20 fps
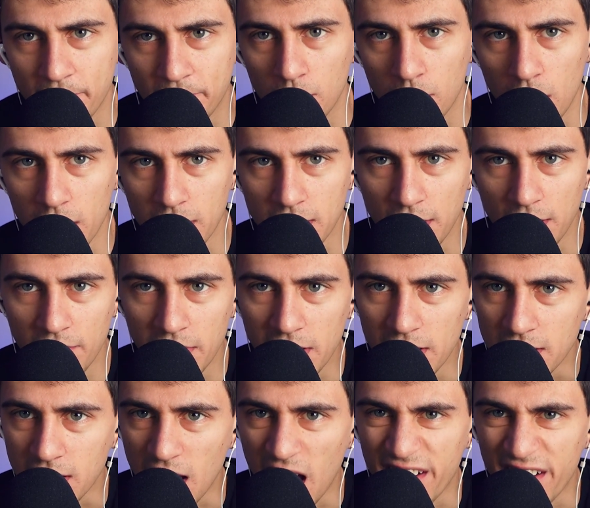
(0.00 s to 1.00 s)
productivity
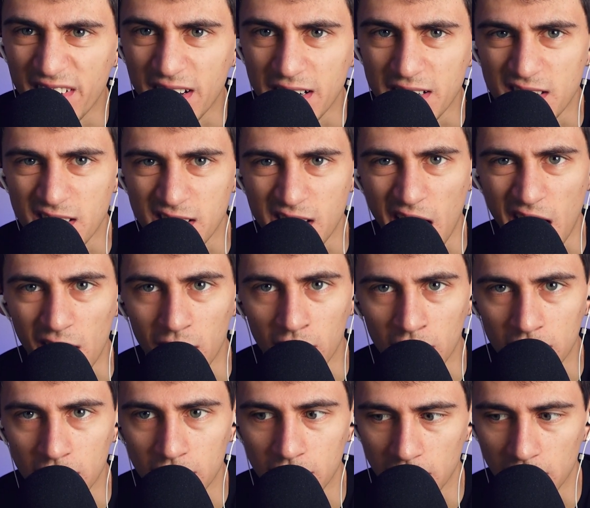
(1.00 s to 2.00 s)
is kind of on a scale,
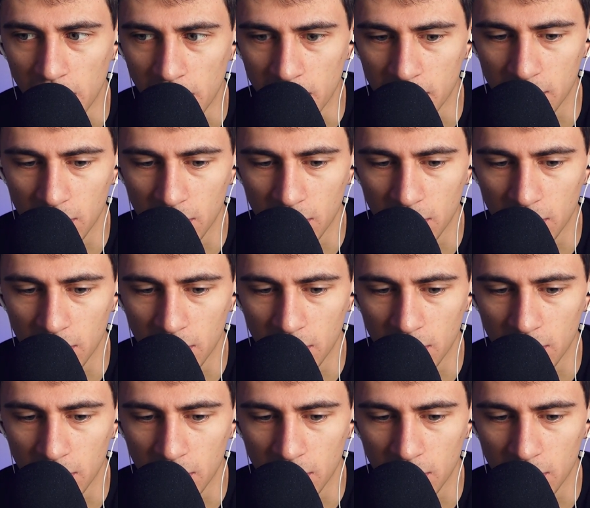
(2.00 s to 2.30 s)
right?